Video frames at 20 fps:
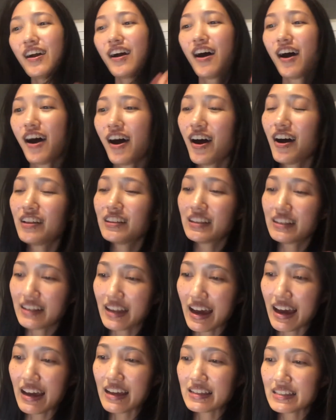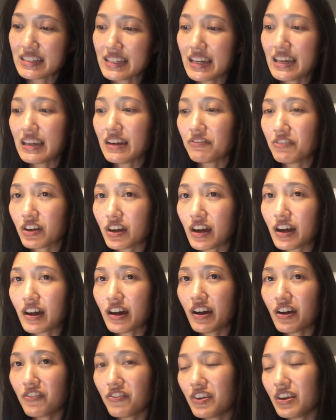On the ninth day of
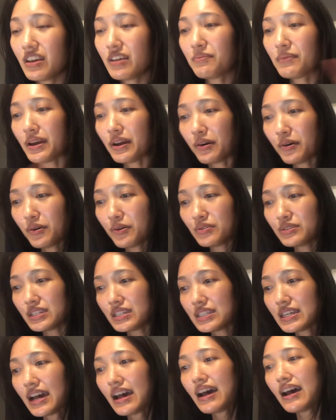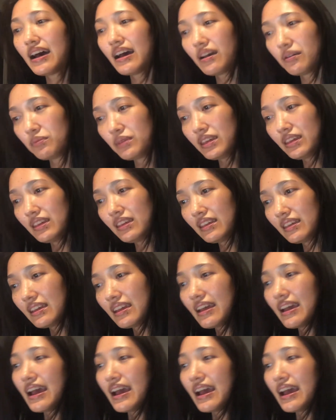recovery, my OT timey,